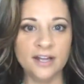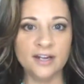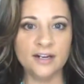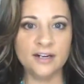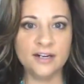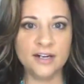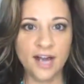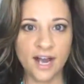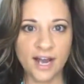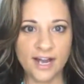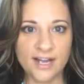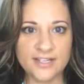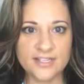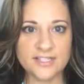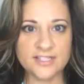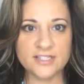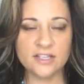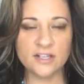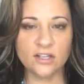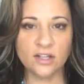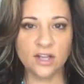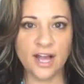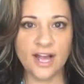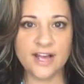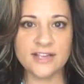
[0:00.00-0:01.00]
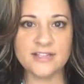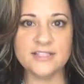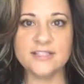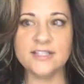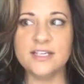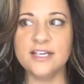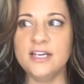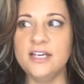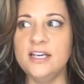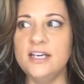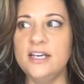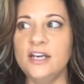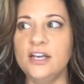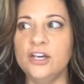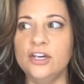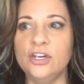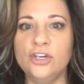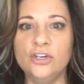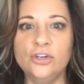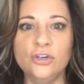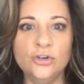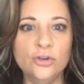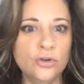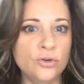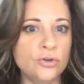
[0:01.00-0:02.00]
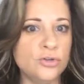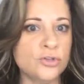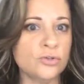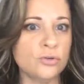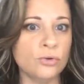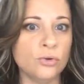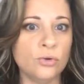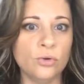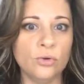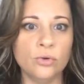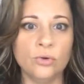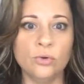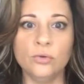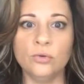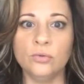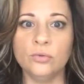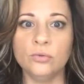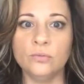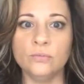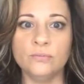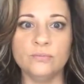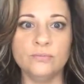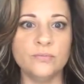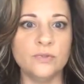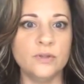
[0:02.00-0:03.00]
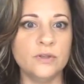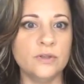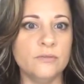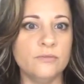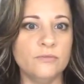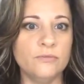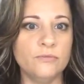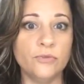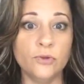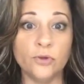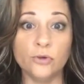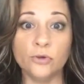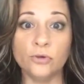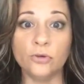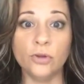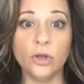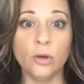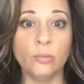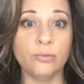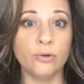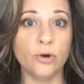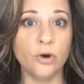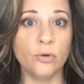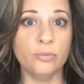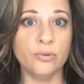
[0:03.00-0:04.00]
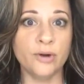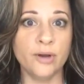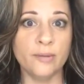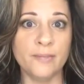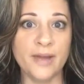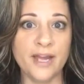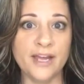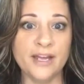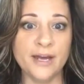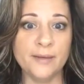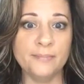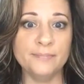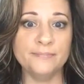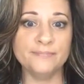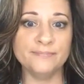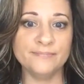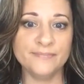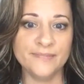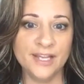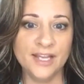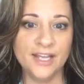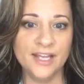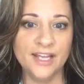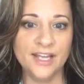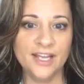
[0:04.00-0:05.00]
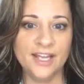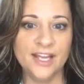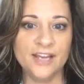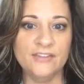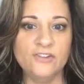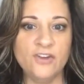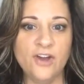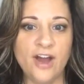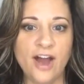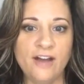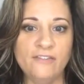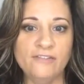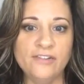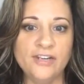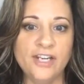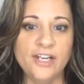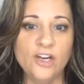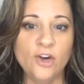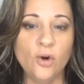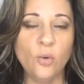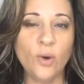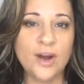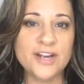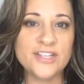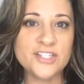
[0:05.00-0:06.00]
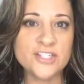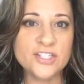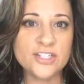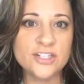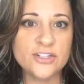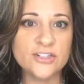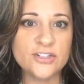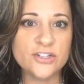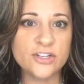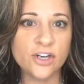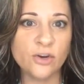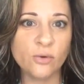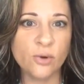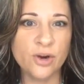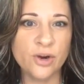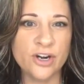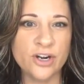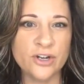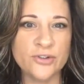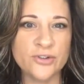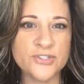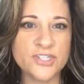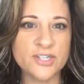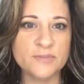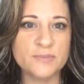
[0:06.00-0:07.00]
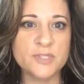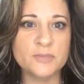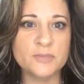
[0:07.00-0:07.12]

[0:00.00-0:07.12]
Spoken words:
Nice, classy, neutral, funeral appropriate makeup. If you have any questions or you want to know some